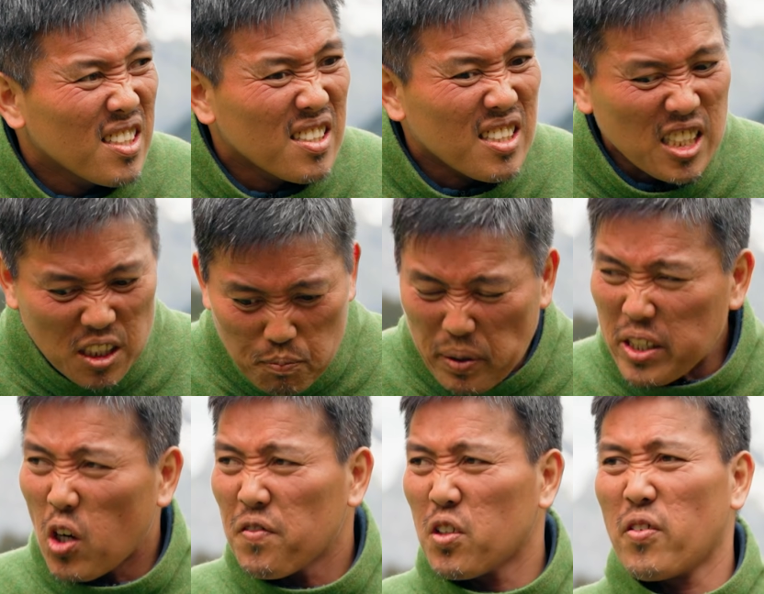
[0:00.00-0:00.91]
They just
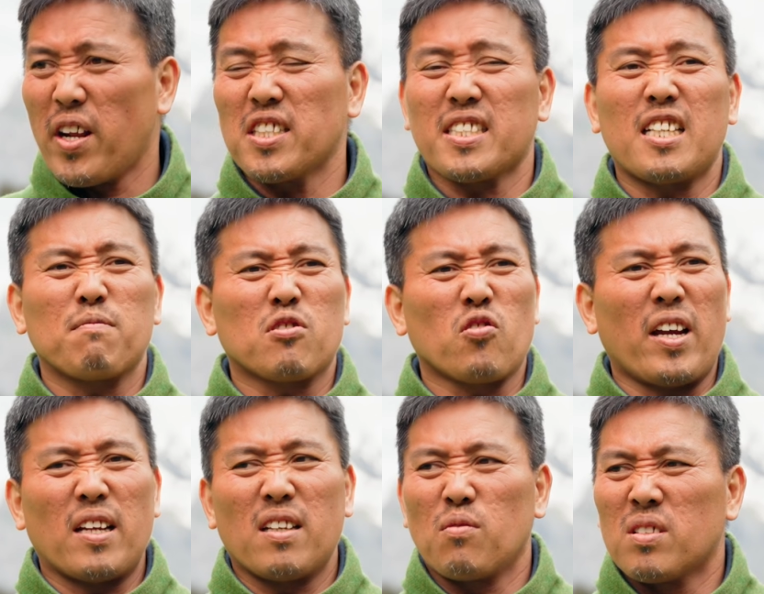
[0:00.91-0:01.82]
pick off the ground, stand up
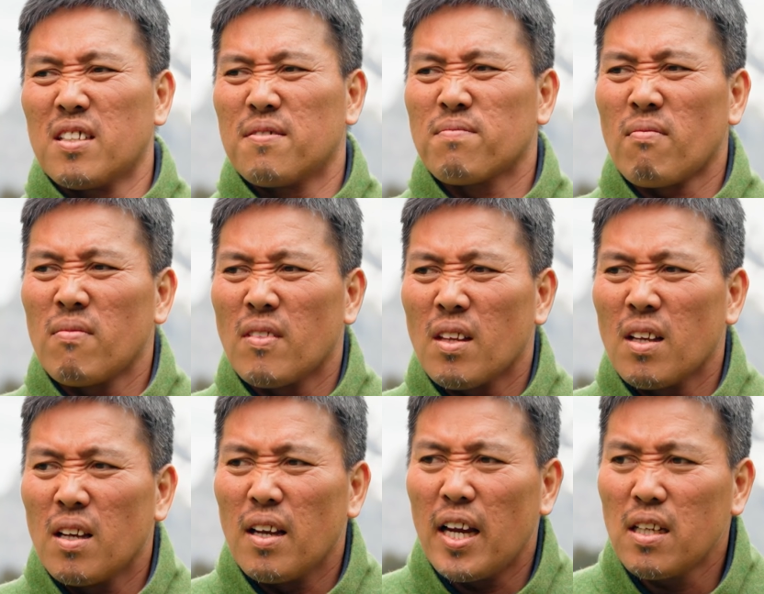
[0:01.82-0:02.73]
straight with it.
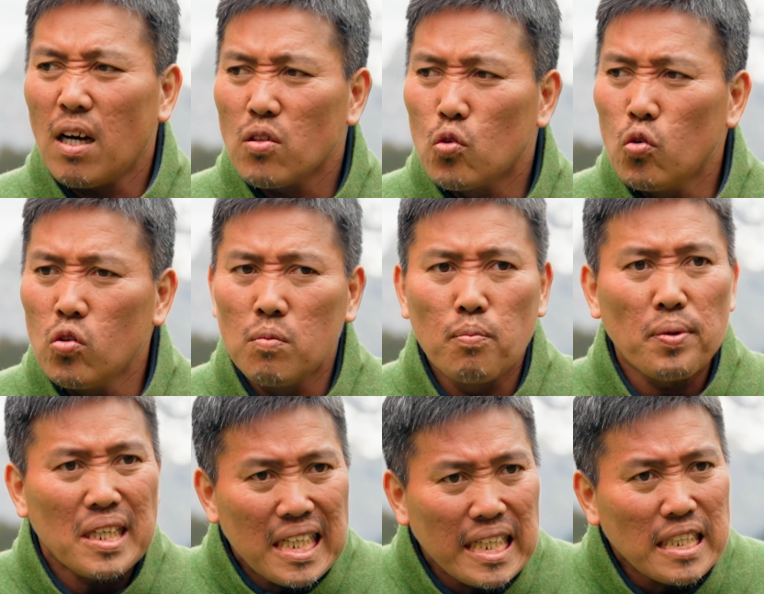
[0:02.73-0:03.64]
And I couldn't
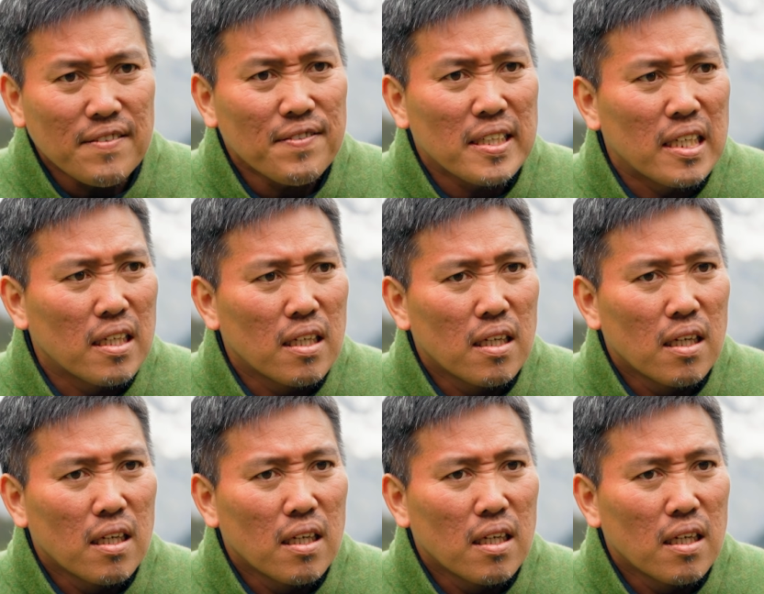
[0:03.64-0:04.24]
believe it.